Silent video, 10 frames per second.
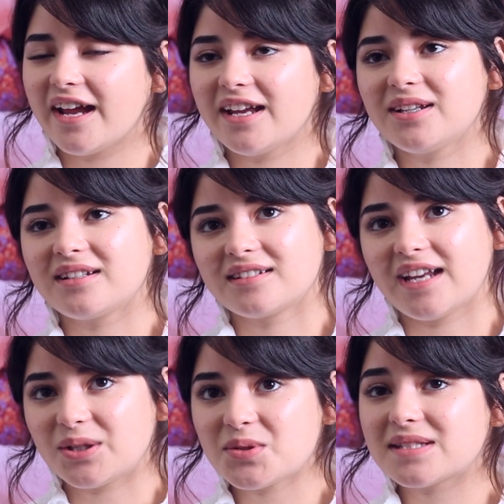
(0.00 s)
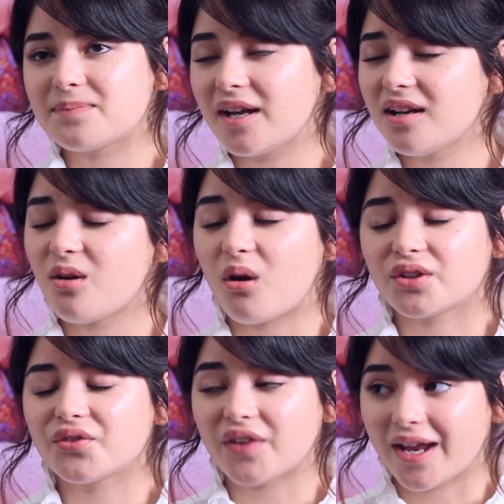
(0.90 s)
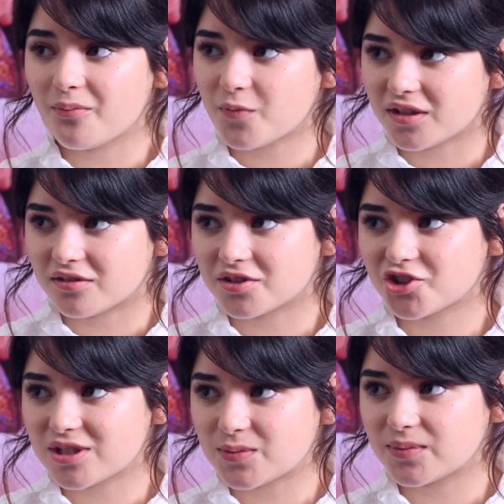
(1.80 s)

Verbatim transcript: I get to spend a lot of time with her.